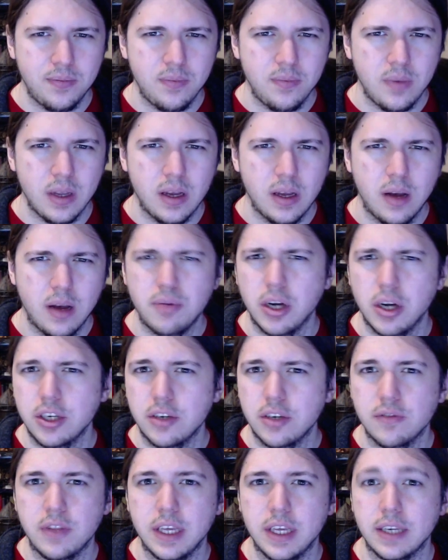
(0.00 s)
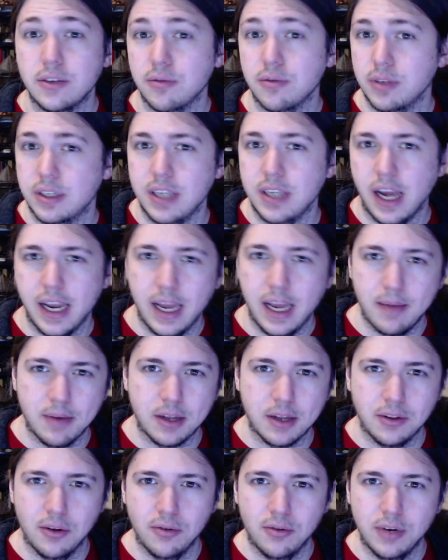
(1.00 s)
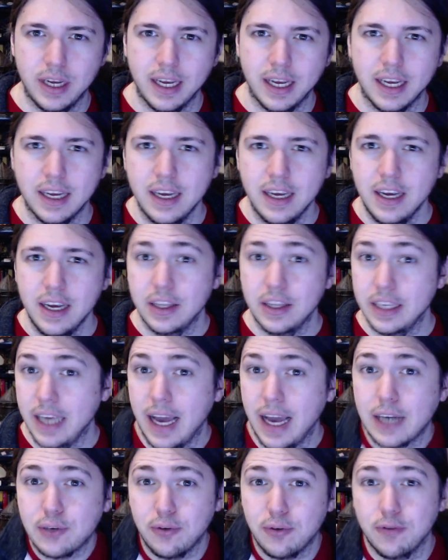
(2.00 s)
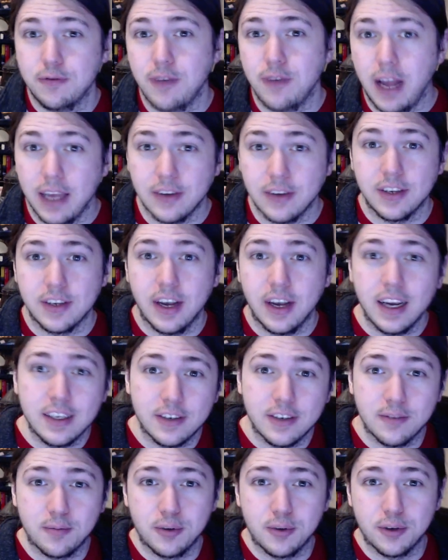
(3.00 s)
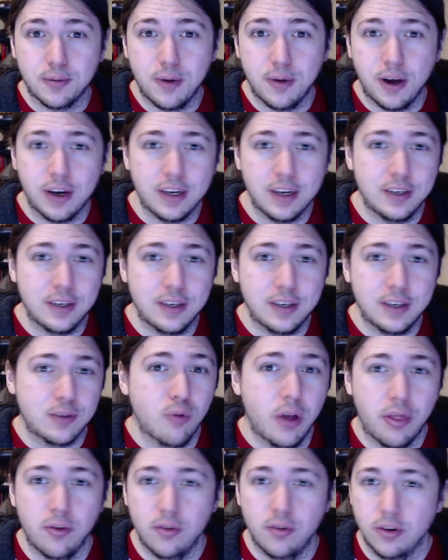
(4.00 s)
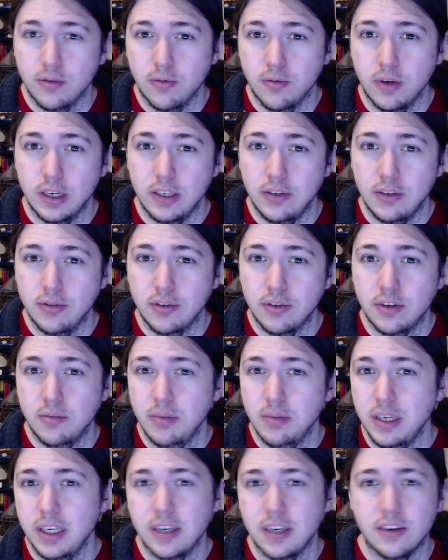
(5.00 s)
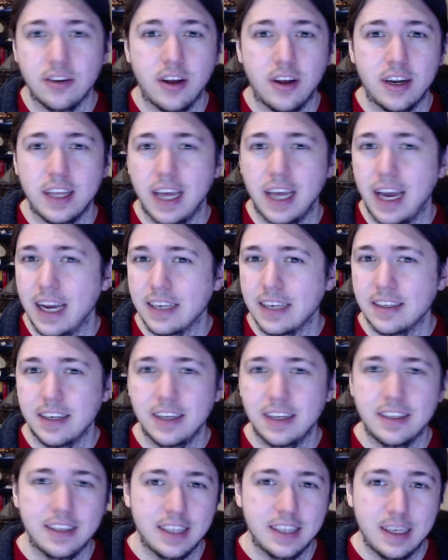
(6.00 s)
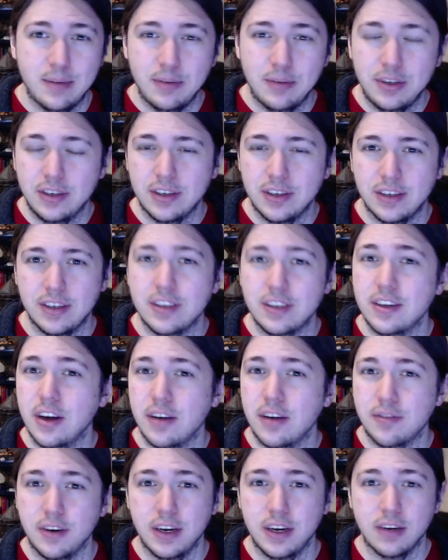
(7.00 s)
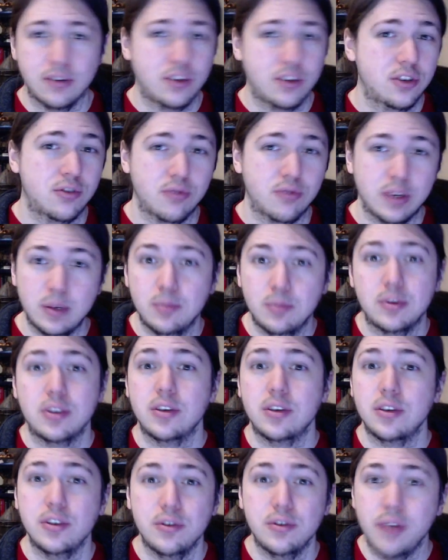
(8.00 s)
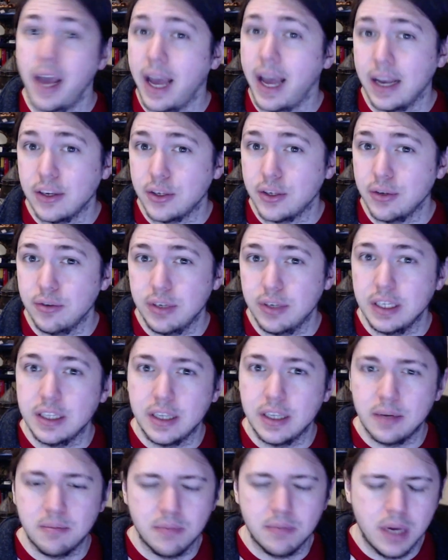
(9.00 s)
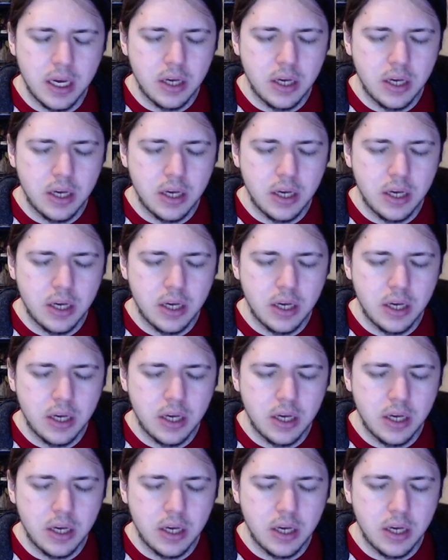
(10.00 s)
A bunch of things with dynamic loading. The actual file size of Prismata is 1/3 of what it used to be, and a lot of the assets and images and stuff are now streamed to you as you need them.